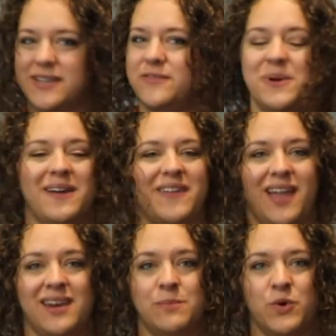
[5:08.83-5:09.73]
If you have
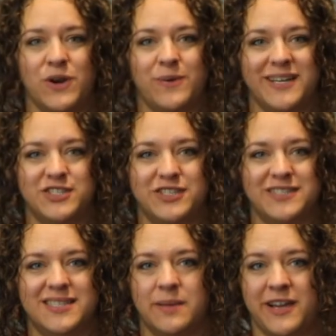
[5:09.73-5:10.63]
any more
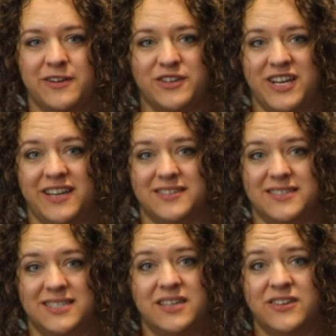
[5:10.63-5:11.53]
questions about your
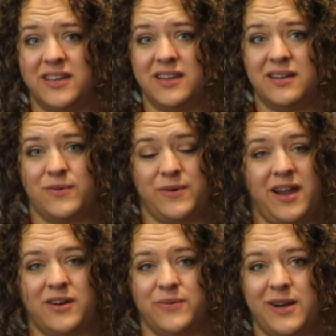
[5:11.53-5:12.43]
child's hearing or
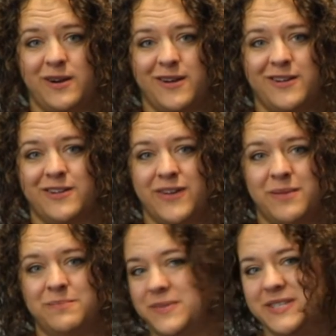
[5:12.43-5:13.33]
how to read an
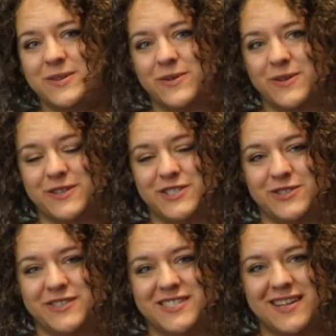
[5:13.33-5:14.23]
audiogram, please go to
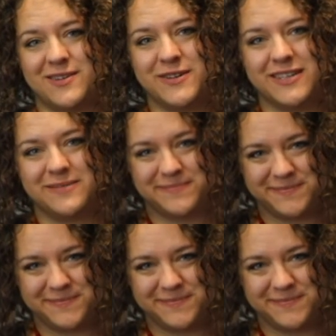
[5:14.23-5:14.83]
cookchildrens.org.